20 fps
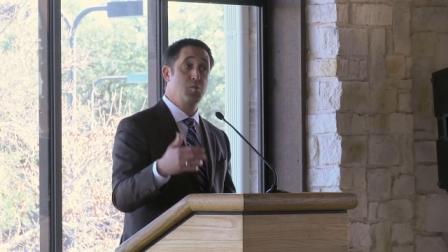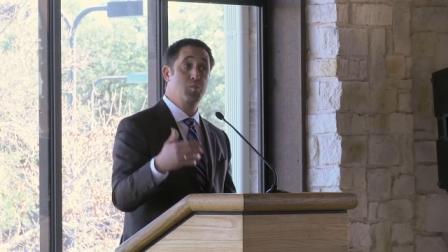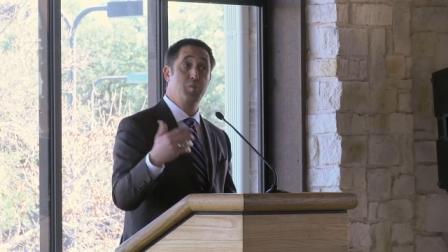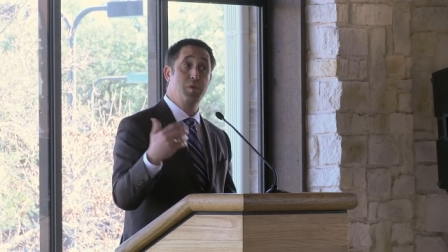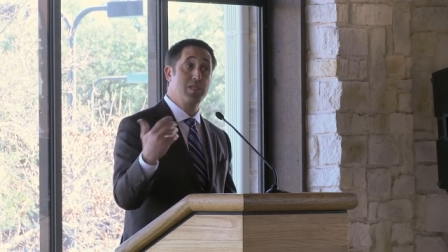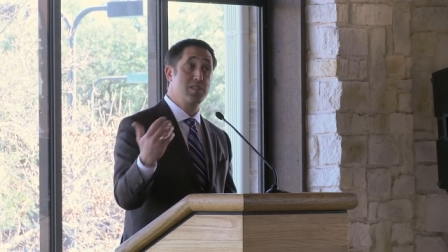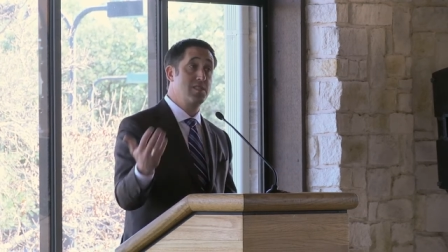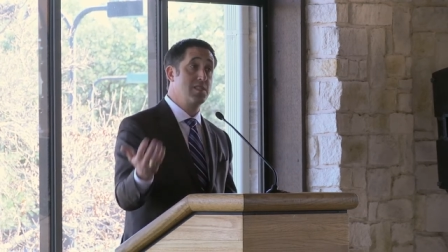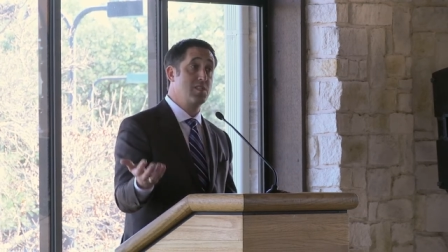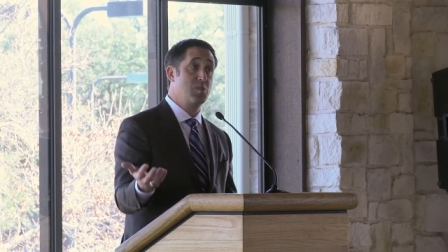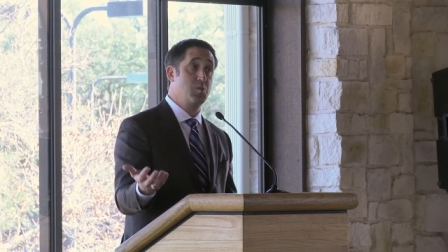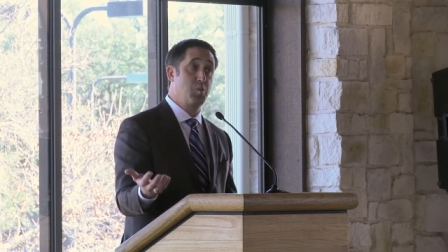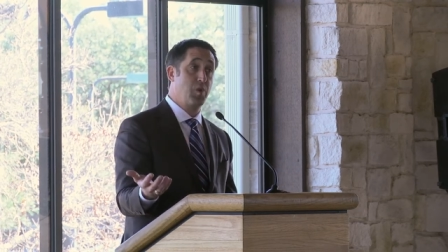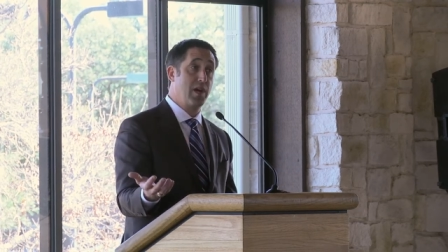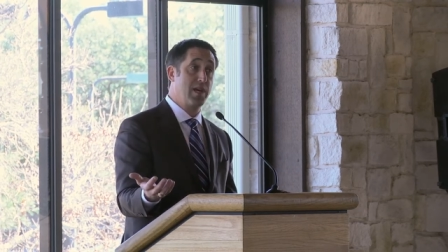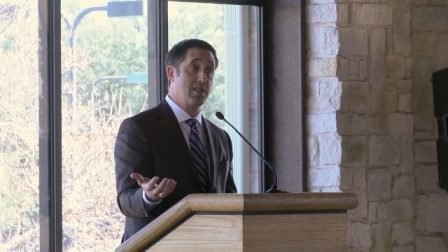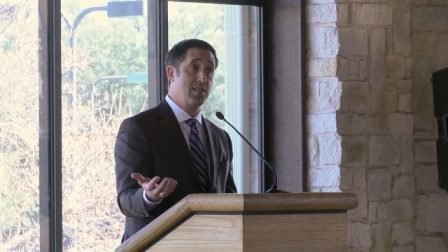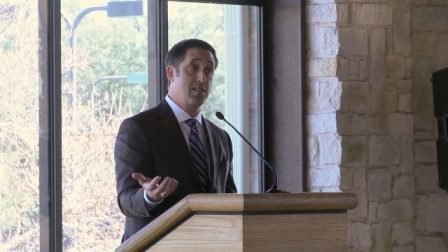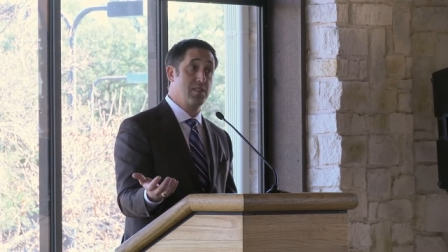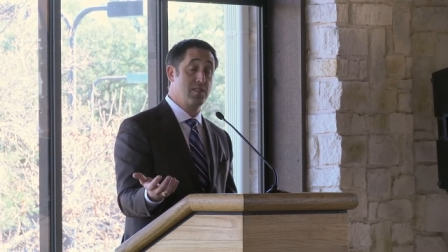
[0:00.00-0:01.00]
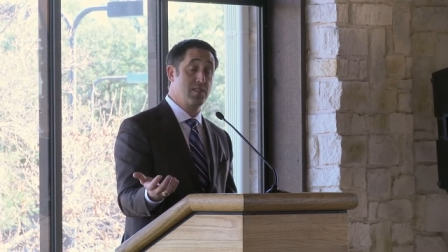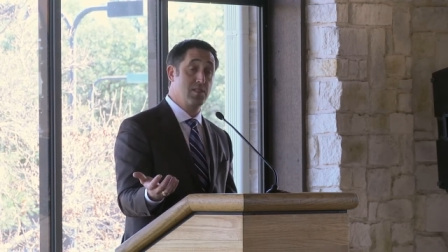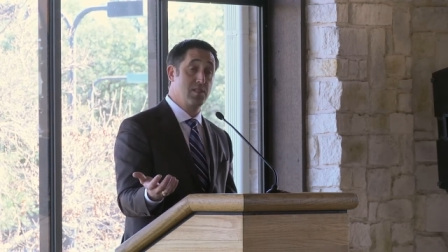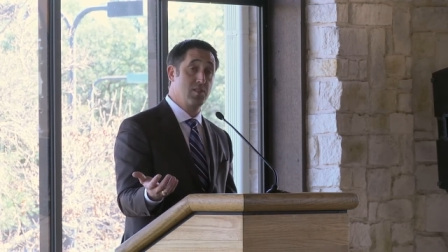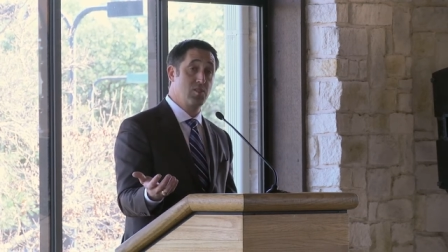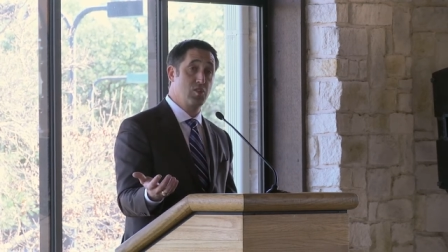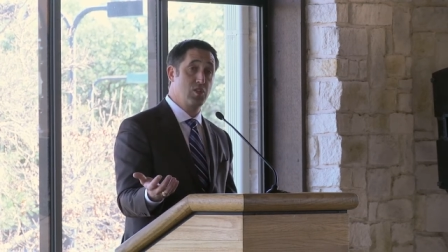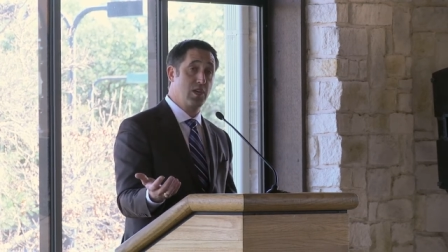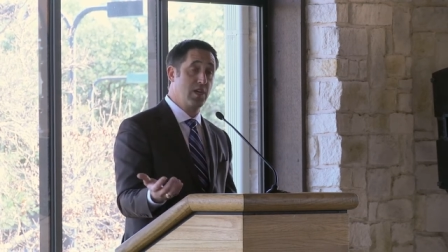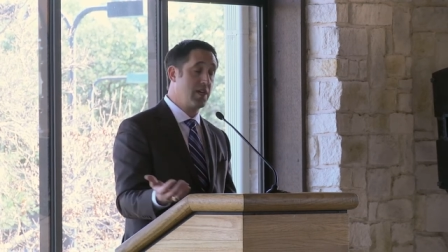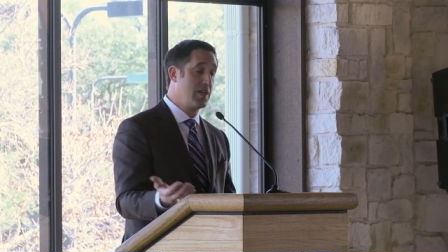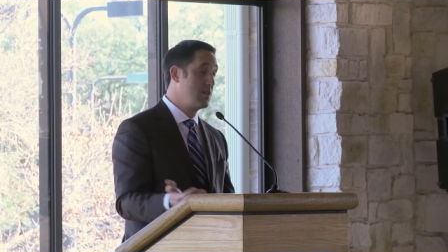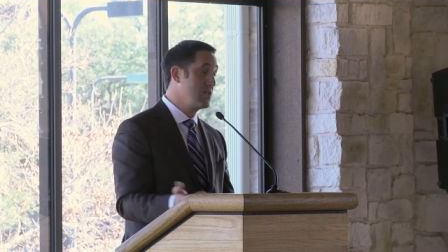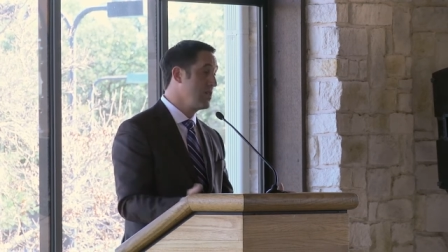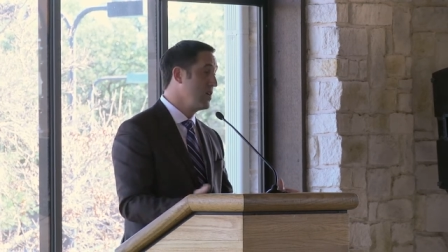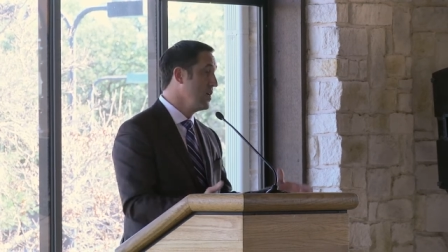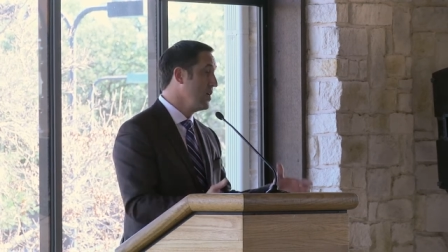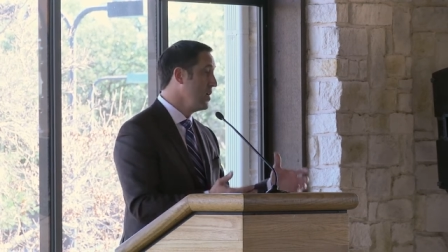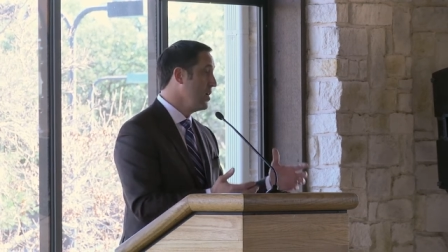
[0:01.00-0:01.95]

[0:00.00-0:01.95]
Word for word: business practices change.